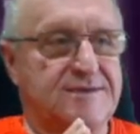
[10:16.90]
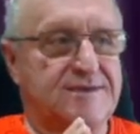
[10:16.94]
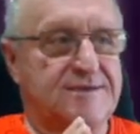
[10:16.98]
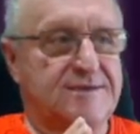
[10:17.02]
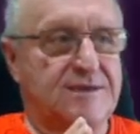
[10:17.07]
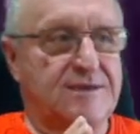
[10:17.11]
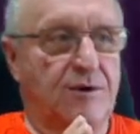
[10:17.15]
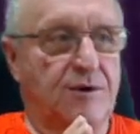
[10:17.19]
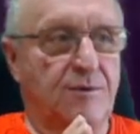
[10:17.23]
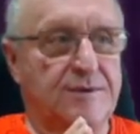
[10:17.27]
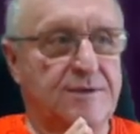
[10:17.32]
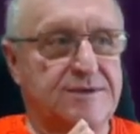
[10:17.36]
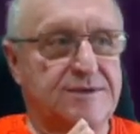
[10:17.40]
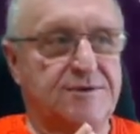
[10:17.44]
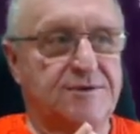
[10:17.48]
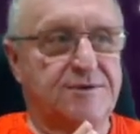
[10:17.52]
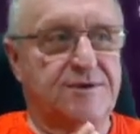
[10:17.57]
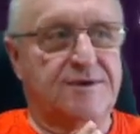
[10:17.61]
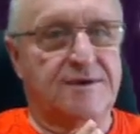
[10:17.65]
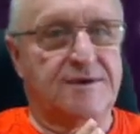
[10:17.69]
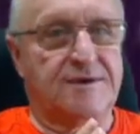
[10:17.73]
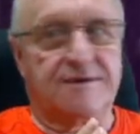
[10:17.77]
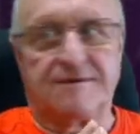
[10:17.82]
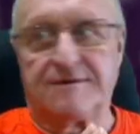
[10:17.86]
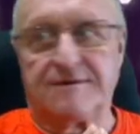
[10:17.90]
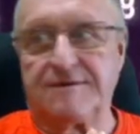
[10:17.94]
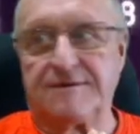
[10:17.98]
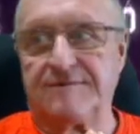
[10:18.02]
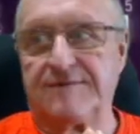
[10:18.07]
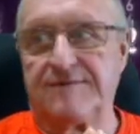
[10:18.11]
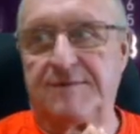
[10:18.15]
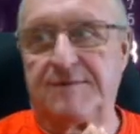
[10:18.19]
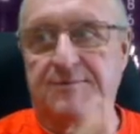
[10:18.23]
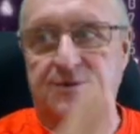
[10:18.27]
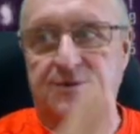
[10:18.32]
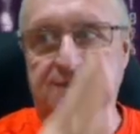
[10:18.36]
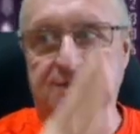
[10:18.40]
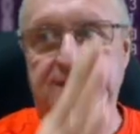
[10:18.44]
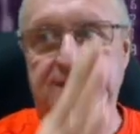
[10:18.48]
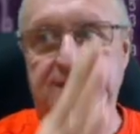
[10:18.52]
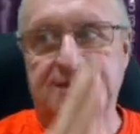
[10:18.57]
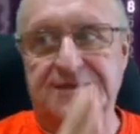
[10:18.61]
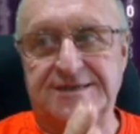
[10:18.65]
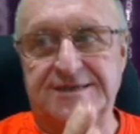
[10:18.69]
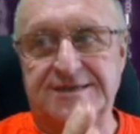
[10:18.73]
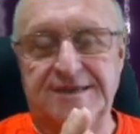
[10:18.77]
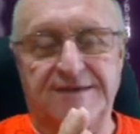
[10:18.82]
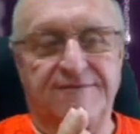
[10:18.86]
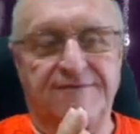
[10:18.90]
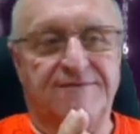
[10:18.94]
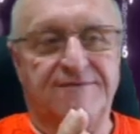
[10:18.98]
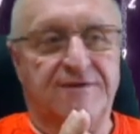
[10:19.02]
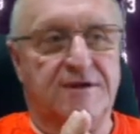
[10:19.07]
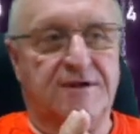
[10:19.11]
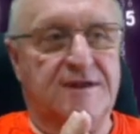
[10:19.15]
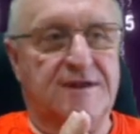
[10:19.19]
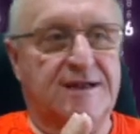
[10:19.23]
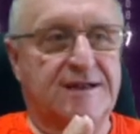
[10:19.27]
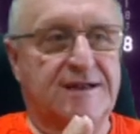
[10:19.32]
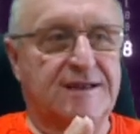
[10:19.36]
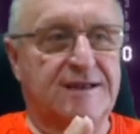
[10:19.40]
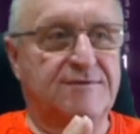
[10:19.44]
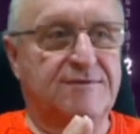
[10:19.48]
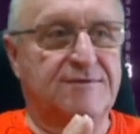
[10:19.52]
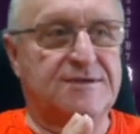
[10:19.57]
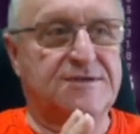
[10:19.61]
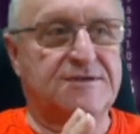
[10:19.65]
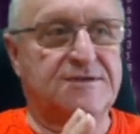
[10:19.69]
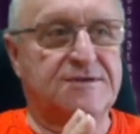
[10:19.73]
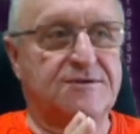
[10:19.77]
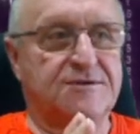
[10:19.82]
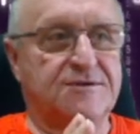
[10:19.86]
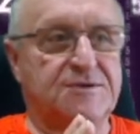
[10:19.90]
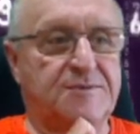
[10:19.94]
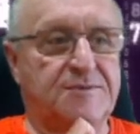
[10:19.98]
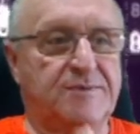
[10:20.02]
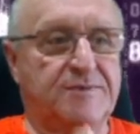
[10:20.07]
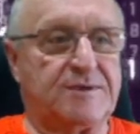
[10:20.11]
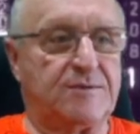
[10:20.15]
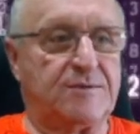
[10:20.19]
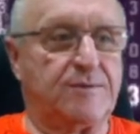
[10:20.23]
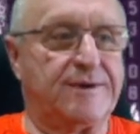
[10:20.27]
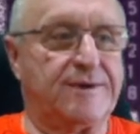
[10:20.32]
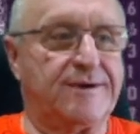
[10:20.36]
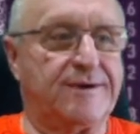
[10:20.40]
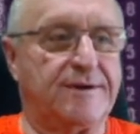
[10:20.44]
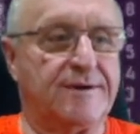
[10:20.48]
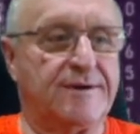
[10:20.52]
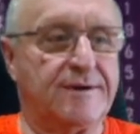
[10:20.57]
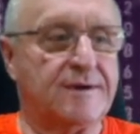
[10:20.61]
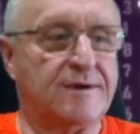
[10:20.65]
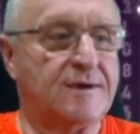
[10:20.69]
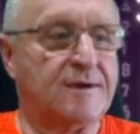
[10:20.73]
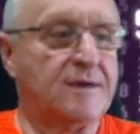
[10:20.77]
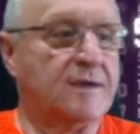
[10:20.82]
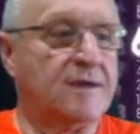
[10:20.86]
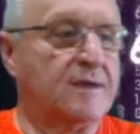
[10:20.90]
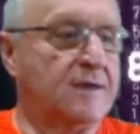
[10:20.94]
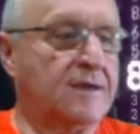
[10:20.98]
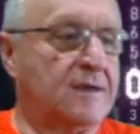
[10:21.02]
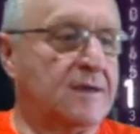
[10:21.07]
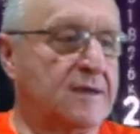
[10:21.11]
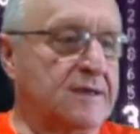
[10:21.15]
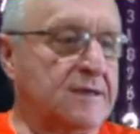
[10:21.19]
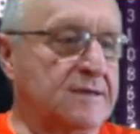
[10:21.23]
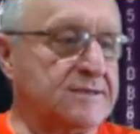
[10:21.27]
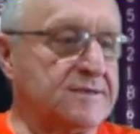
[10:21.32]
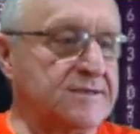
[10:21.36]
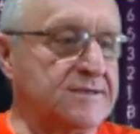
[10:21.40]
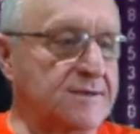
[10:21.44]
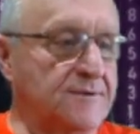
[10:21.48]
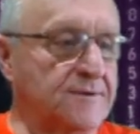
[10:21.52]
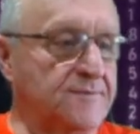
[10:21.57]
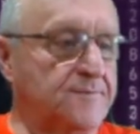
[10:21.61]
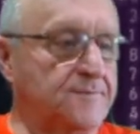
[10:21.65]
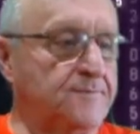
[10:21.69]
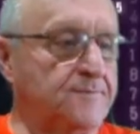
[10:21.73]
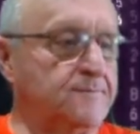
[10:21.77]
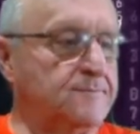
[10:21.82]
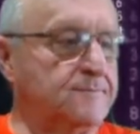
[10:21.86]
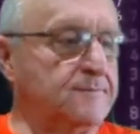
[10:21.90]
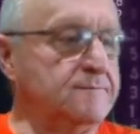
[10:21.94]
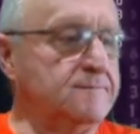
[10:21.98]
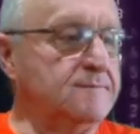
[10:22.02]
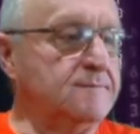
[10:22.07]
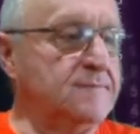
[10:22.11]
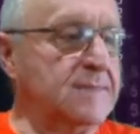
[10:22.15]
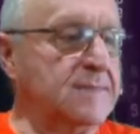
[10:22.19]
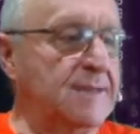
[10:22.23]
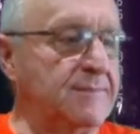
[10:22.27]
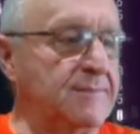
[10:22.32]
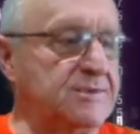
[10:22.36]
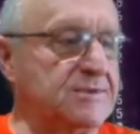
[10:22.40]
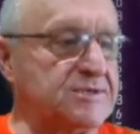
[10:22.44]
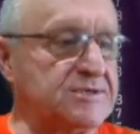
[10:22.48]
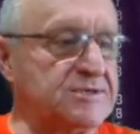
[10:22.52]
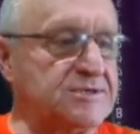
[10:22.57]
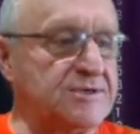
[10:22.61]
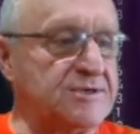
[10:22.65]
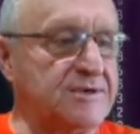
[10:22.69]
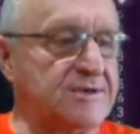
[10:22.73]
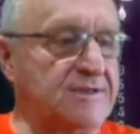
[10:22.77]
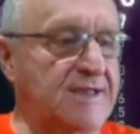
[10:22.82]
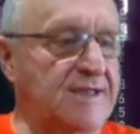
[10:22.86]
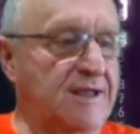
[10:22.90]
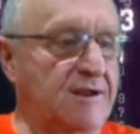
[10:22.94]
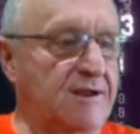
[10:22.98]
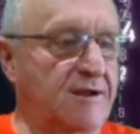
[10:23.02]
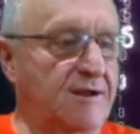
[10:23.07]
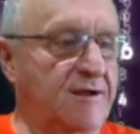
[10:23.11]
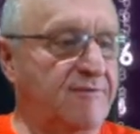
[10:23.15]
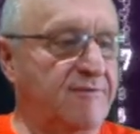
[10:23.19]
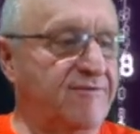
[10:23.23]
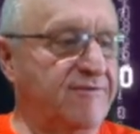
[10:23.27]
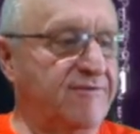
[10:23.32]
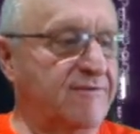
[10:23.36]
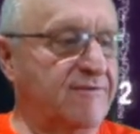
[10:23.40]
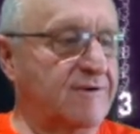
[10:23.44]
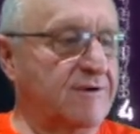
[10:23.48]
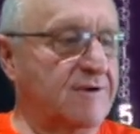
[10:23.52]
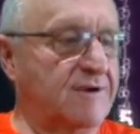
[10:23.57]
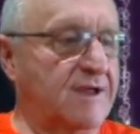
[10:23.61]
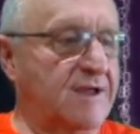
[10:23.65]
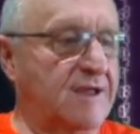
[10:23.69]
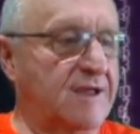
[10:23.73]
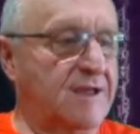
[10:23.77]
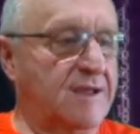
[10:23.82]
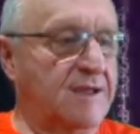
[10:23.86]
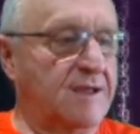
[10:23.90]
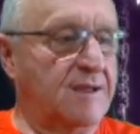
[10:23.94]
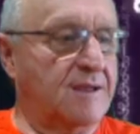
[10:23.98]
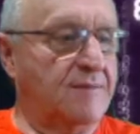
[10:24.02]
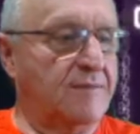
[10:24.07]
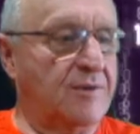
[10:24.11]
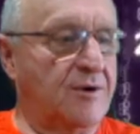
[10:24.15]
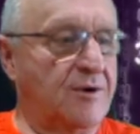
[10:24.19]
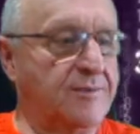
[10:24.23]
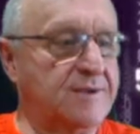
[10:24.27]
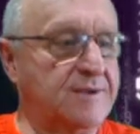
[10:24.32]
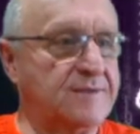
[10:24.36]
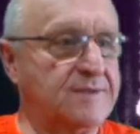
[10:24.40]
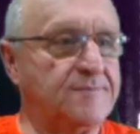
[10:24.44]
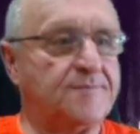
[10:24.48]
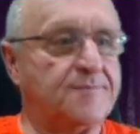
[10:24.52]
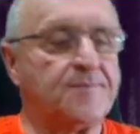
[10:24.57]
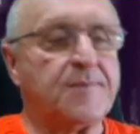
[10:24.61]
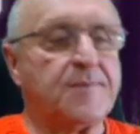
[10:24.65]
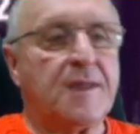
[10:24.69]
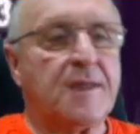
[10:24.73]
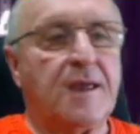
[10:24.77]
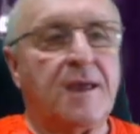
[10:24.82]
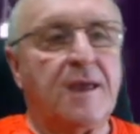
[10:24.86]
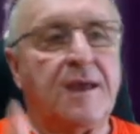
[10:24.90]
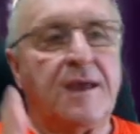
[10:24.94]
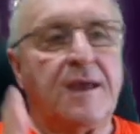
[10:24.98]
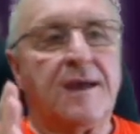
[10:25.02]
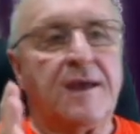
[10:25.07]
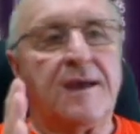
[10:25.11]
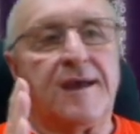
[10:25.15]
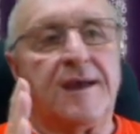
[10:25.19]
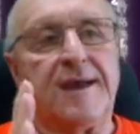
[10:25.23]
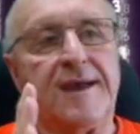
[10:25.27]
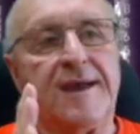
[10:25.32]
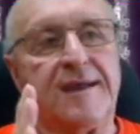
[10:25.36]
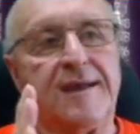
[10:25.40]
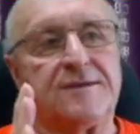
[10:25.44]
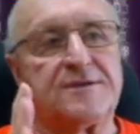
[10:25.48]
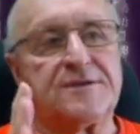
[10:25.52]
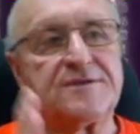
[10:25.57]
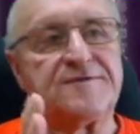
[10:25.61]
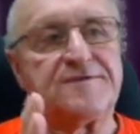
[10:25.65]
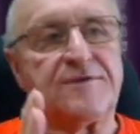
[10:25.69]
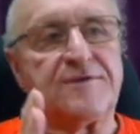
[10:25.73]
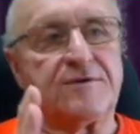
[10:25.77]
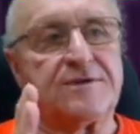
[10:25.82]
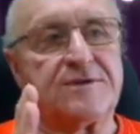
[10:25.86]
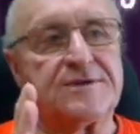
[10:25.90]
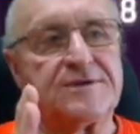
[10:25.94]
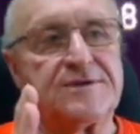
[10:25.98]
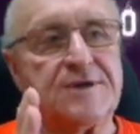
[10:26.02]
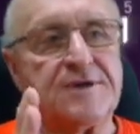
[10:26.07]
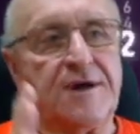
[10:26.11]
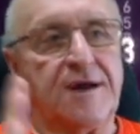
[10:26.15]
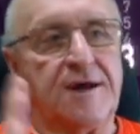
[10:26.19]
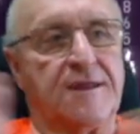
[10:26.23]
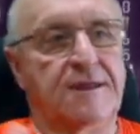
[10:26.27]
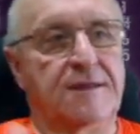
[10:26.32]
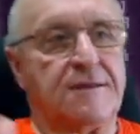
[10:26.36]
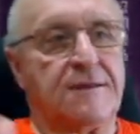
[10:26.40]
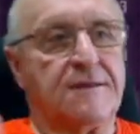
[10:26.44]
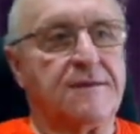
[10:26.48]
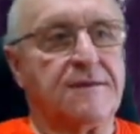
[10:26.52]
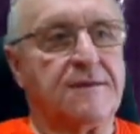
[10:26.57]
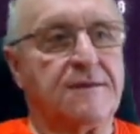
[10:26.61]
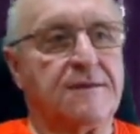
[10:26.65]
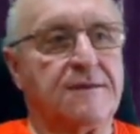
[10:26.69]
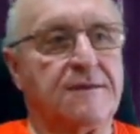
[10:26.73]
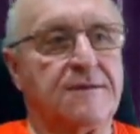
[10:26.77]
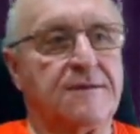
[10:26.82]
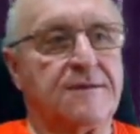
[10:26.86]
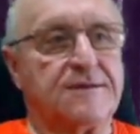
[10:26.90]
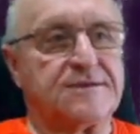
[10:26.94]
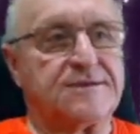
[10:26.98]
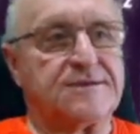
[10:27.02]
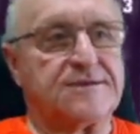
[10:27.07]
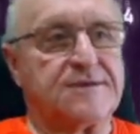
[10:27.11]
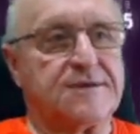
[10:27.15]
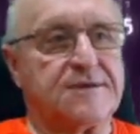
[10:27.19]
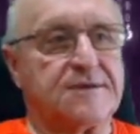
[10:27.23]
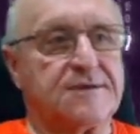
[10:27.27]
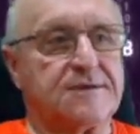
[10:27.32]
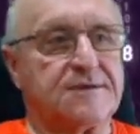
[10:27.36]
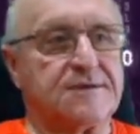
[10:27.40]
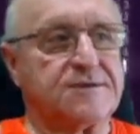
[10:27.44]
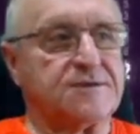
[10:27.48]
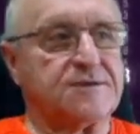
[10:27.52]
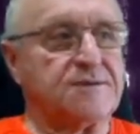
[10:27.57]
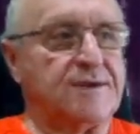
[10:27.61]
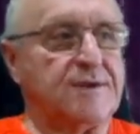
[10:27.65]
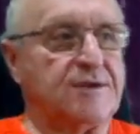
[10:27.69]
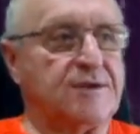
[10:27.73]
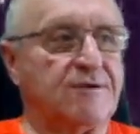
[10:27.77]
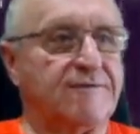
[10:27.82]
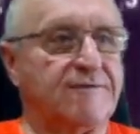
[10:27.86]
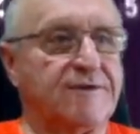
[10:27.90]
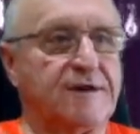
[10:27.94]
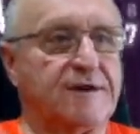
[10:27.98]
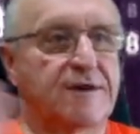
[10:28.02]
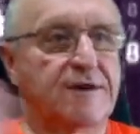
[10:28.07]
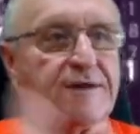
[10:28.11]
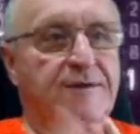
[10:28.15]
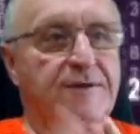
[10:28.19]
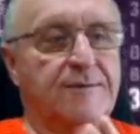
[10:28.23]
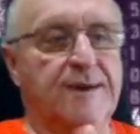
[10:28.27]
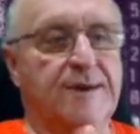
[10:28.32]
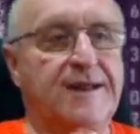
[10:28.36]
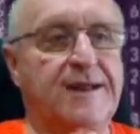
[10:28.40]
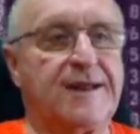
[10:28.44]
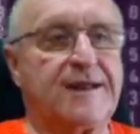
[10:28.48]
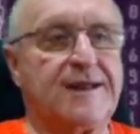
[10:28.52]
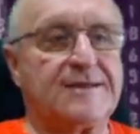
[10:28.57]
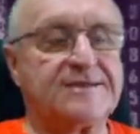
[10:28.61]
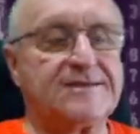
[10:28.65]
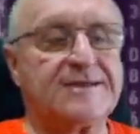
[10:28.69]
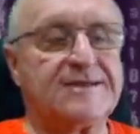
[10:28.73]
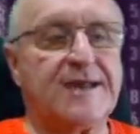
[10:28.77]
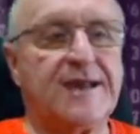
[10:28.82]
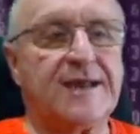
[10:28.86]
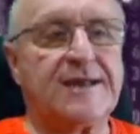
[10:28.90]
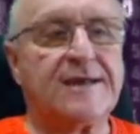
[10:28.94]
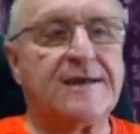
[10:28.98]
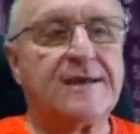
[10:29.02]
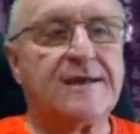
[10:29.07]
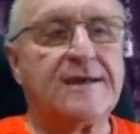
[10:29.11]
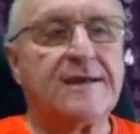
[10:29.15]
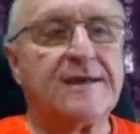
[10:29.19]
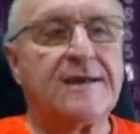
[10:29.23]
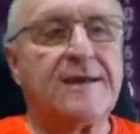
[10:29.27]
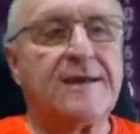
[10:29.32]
it's always going to represent itself vertically, which looks a bit weird. So let me just turn that off for a, a moment and just focus on this uh, screen over here on the right hand side.